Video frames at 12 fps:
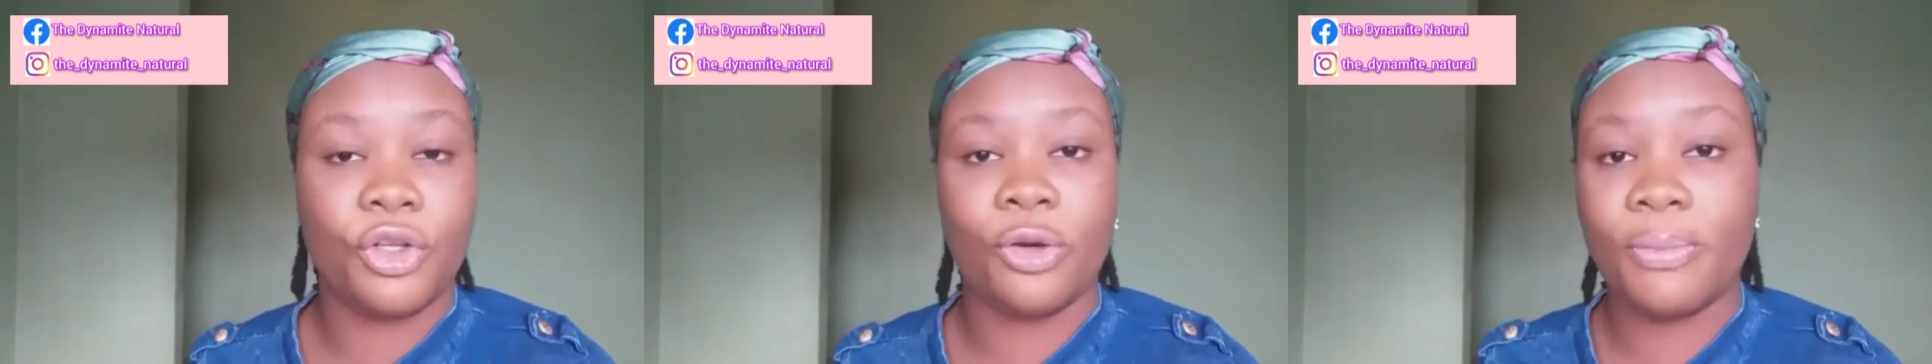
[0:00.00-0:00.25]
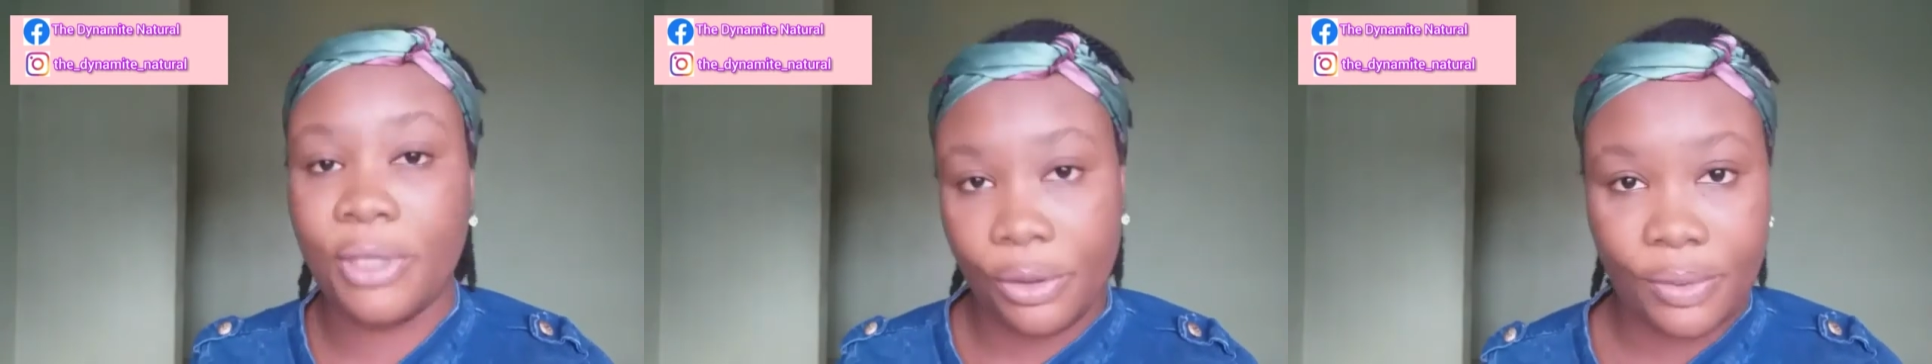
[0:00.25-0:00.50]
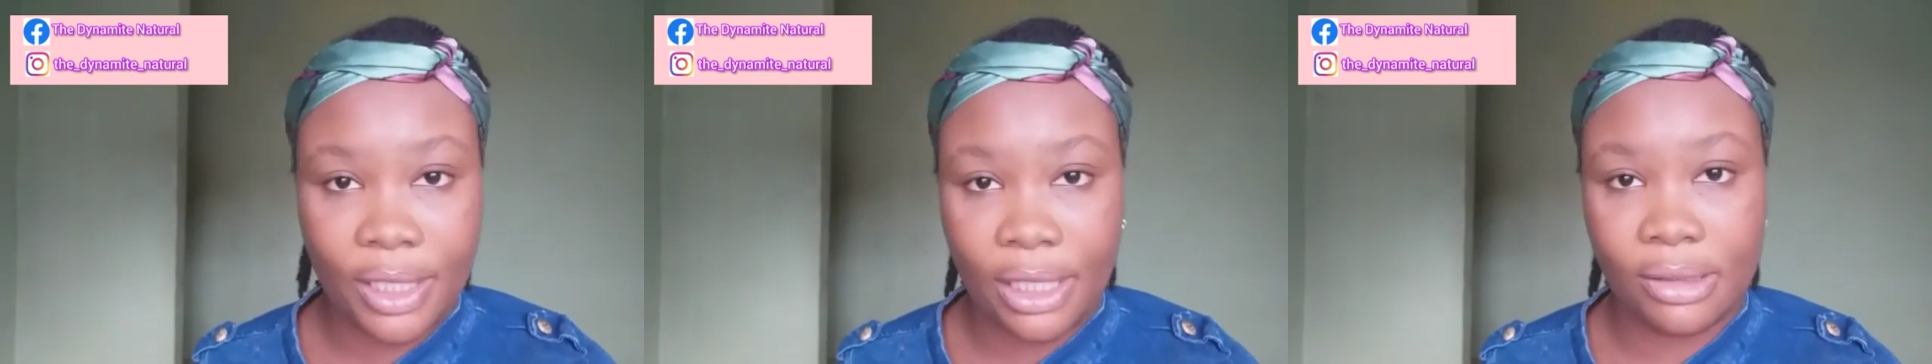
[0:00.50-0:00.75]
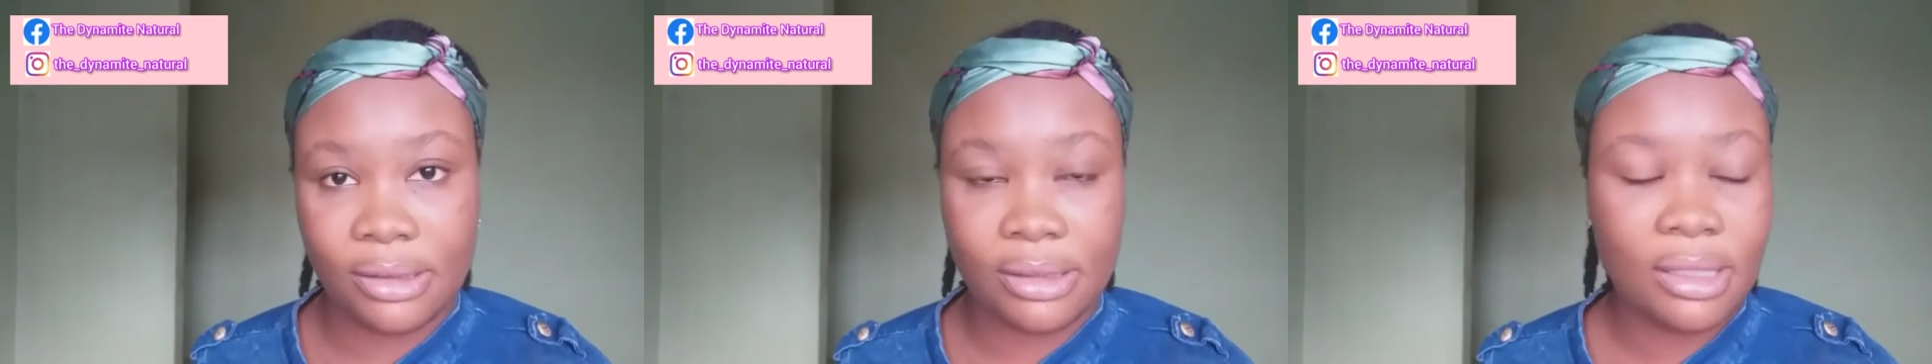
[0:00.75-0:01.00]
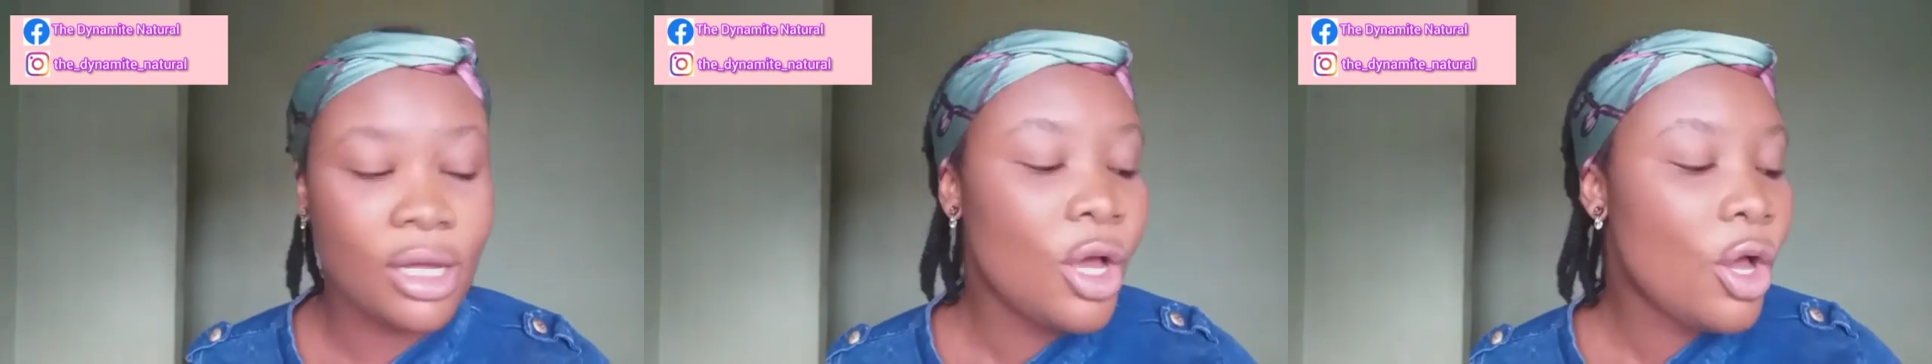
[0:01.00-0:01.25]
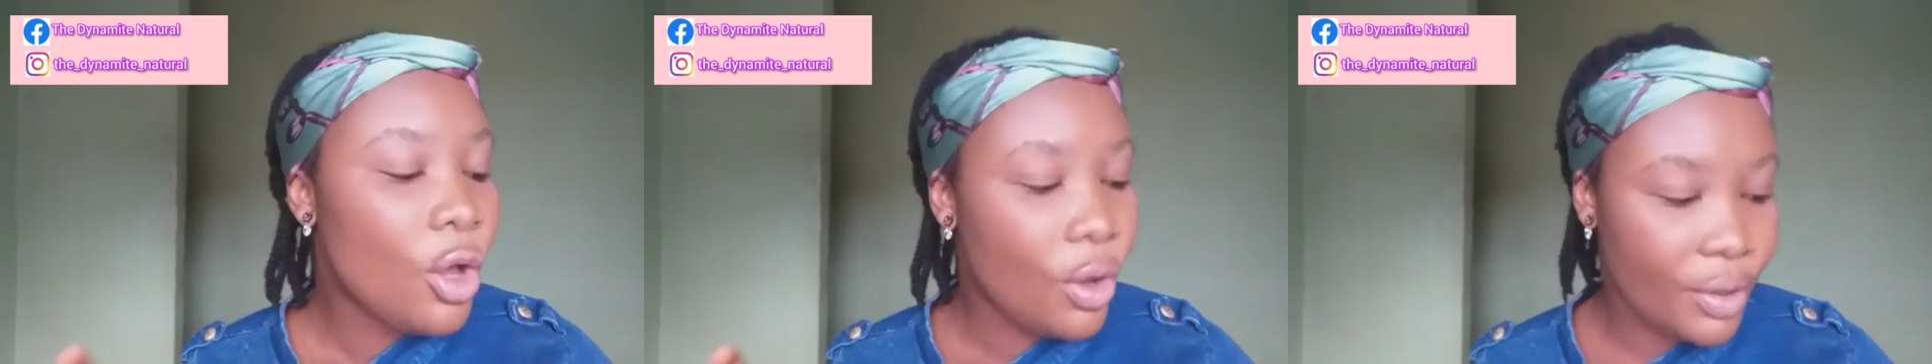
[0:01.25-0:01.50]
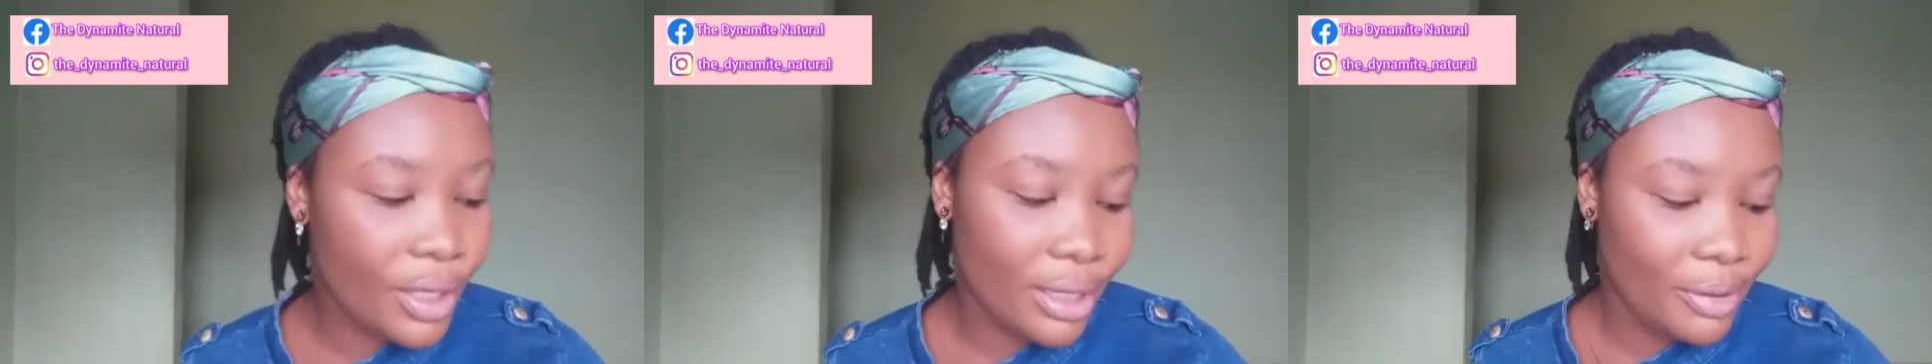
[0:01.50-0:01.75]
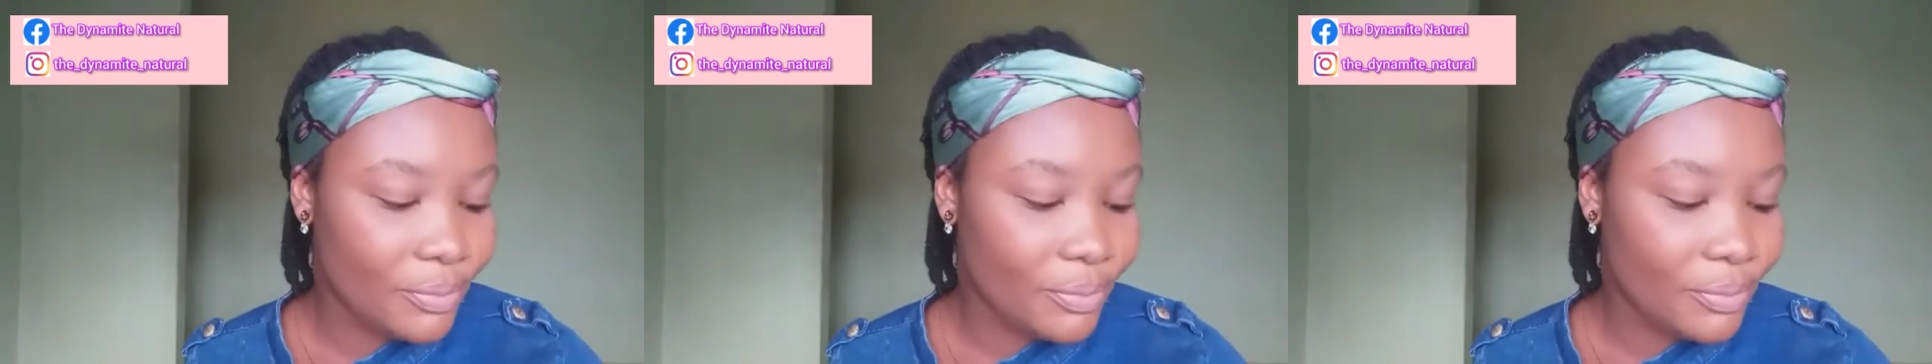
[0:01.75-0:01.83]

your pillowcase. Okay,